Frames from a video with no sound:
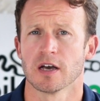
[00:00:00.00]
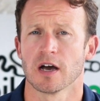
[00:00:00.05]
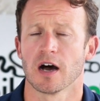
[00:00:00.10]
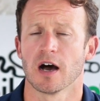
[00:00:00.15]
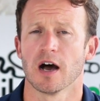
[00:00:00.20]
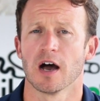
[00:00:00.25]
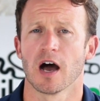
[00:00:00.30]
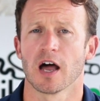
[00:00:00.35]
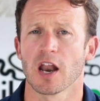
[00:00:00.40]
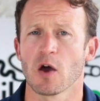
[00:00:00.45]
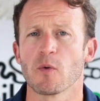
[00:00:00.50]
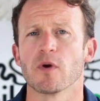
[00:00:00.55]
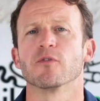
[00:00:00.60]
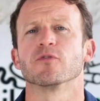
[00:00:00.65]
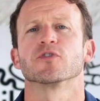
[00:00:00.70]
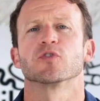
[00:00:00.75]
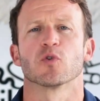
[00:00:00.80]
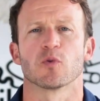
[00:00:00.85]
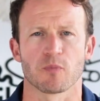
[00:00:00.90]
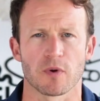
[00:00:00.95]
I know
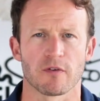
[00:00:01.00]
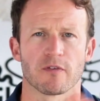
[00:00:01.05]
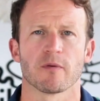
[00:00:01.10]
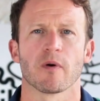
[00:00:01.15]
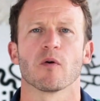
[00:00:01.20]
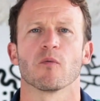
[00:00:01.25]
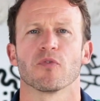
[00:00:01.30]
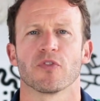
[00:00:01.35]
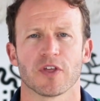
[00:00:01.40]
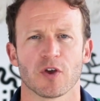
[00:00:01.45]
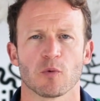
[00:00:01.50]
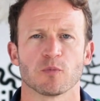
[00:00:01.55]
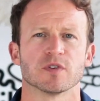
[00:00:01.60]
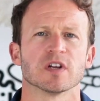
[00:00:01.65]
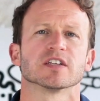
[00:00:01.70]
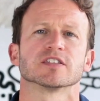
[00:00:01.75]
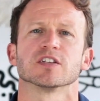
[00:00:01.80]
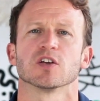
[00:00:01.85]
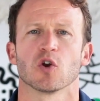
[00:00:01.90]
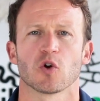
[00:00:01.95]
we've talked briefly about the
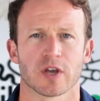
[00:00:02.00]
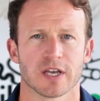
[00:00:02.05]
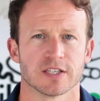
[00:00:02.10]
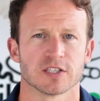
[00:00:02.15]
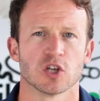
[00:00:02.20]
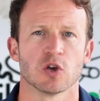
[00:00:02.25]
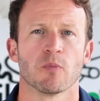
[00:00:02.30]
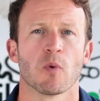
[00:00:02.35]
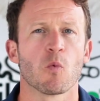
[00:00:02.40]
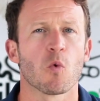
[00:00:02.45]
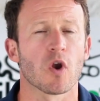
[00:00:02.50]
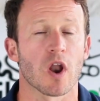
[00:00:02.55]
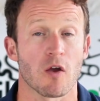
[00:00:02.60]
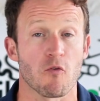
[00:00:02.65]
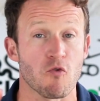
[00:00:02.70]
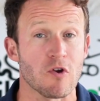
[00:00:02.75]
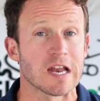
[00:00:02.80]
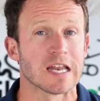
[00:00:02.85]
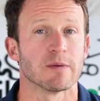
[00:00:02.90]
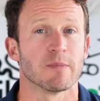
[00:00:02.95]
objects that you're locking it to, but what I
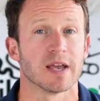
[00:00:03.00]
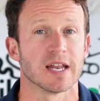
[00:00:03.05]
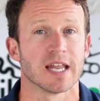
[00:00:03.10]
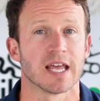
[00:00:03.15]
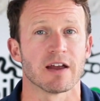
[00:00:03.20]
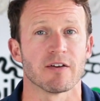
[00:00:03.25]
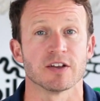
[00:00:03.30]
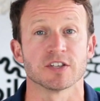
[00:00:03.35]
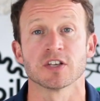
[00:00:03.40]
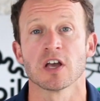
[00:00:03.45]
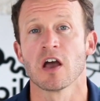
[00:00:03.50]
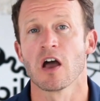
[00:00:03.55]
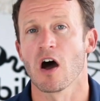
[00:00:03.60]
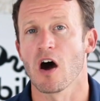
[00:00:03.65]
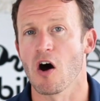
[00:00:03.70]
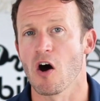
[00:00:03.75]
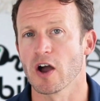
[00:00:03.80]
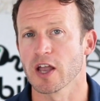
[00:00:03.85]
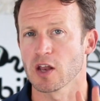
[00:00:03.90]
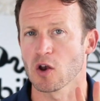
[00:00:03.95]
really mean here is,
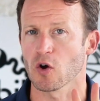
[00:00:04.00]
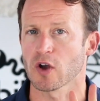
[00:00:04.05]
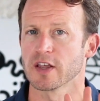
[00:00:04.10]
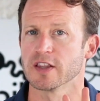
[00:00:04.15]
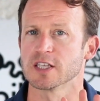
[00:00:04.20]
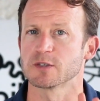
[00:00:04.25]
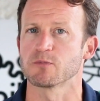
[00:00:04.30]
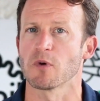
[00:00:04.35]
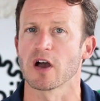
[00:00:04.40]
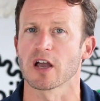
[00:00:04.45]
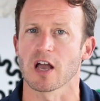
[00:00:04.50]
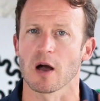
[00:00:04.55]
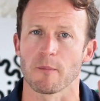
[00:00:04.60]
are you locking this bike